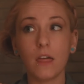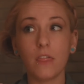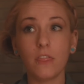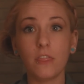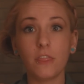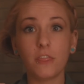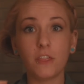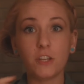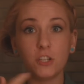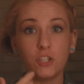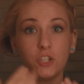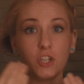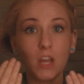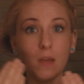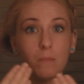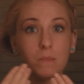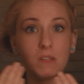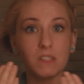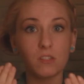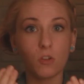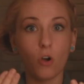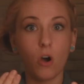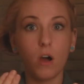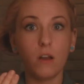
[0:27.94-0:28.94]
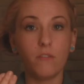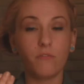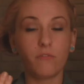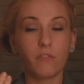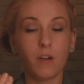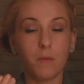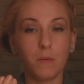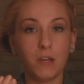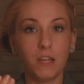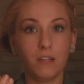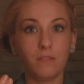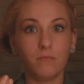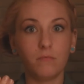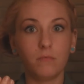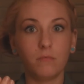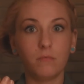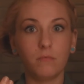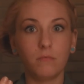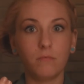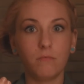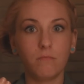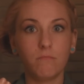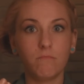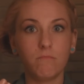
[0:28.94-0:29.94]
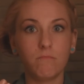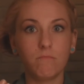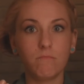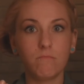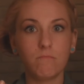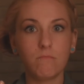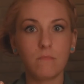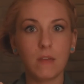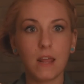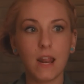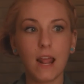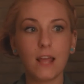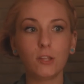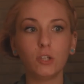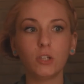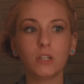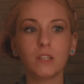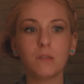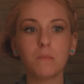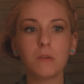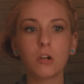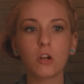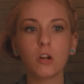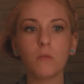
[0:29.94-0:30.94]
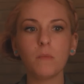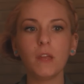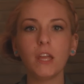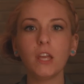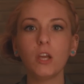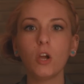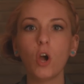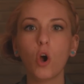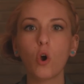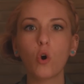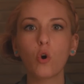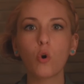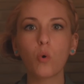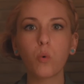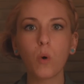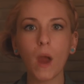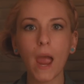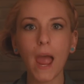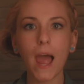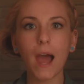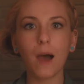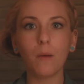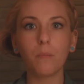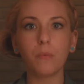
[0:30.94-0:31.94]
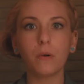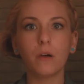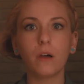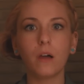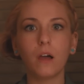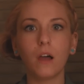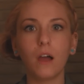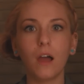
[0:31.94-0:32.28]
the gem is gone from it. And I look in the mirror, I'm like, crap,